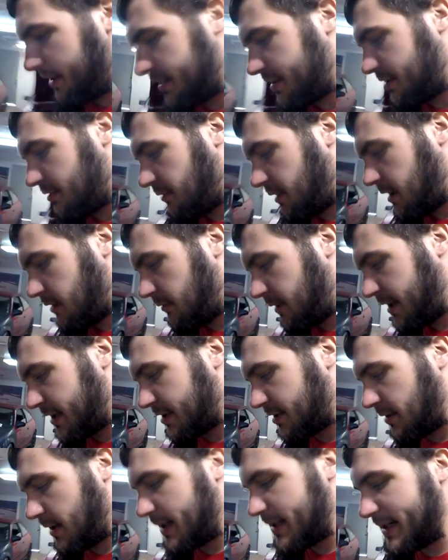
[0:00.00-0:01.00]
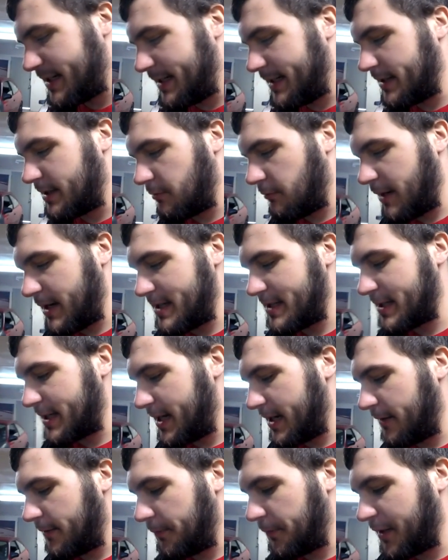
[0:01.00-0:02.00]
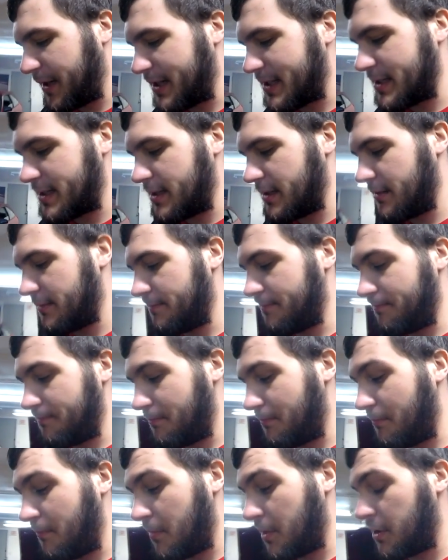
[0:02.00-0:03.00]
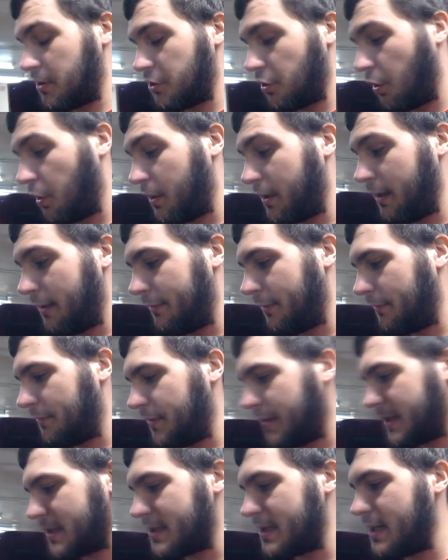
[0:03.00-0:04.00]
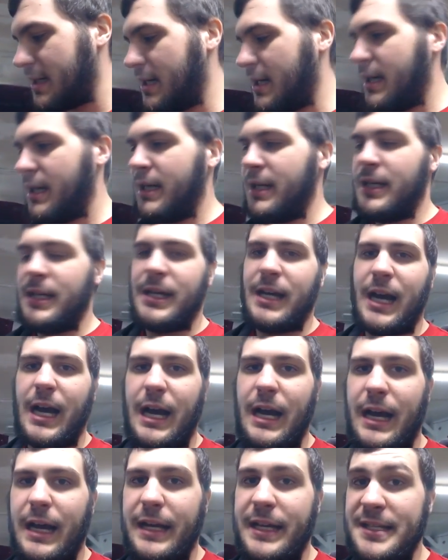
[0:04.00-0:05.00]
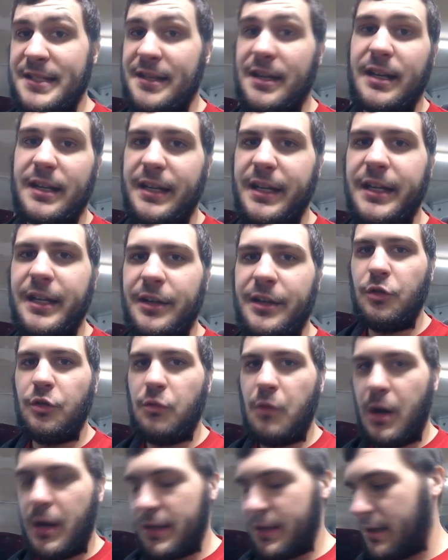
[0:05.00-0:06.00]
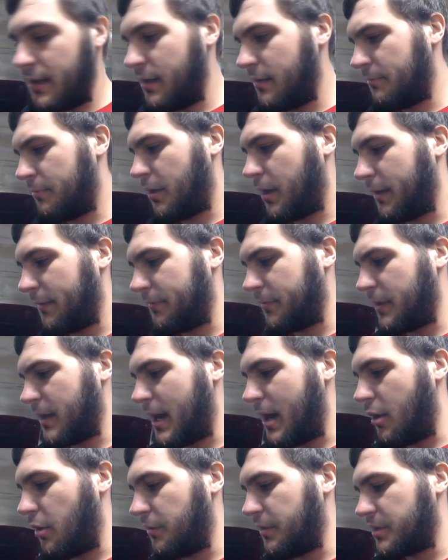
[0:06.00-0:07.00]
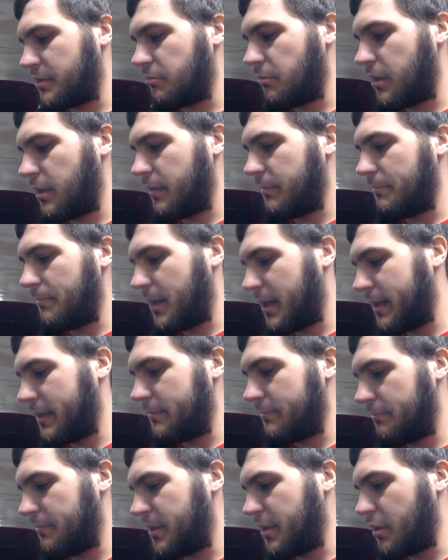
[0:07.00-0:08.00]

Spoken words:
squared away. So I did get the wastegate fixed, majority of it fixed. He's going to need a one, but for now, this one might be